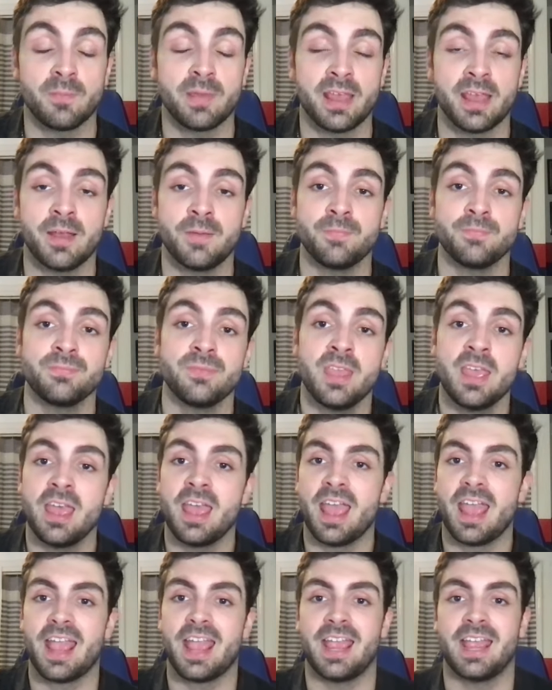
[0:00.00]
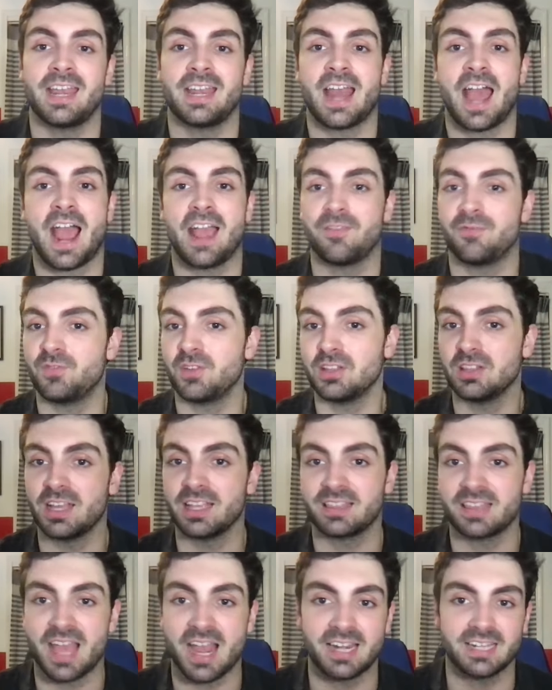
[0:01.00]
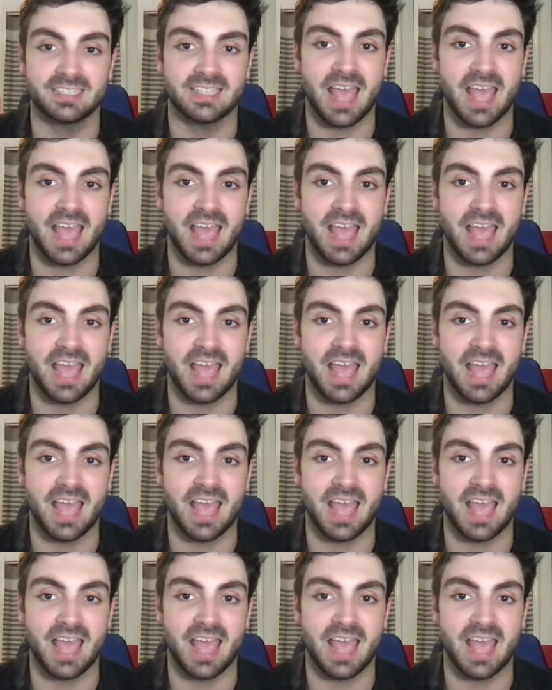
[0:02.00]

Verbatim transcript: him. And I feel like that is